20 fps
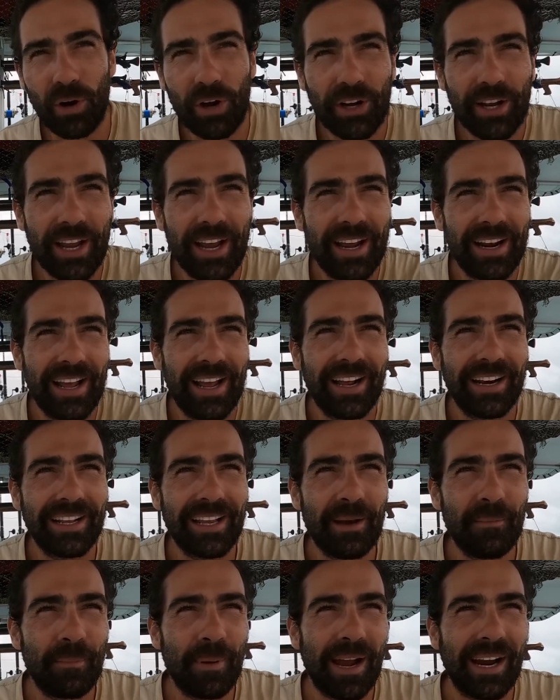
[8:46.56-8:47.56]
work out how to
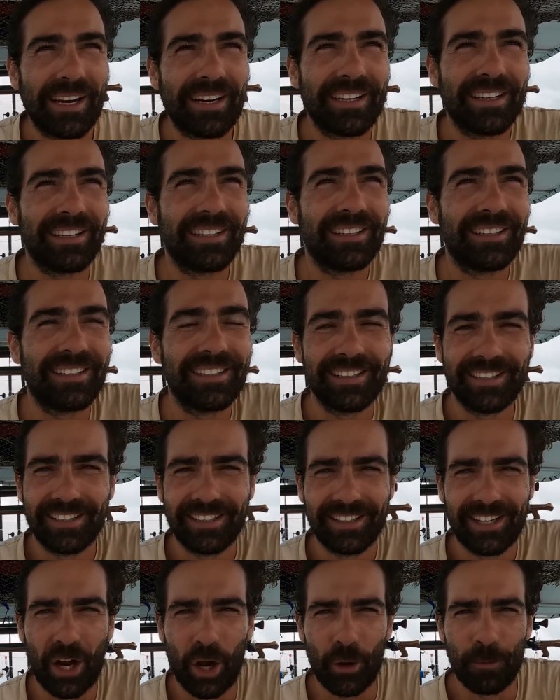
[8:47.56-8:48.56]
get back
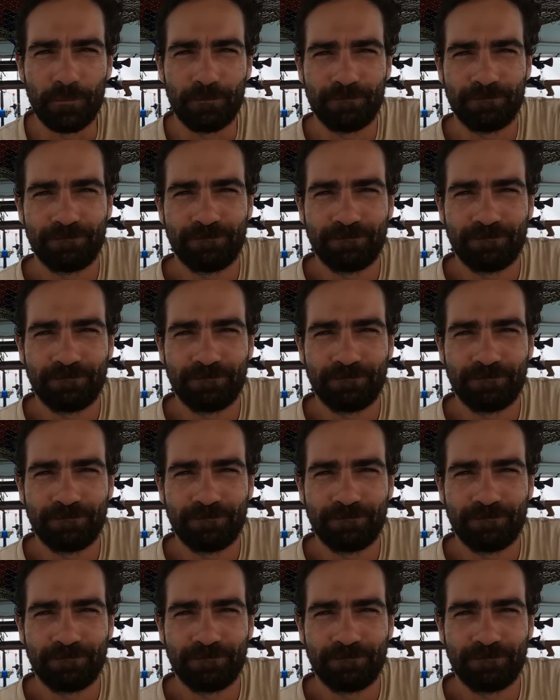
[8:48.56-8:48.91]
home.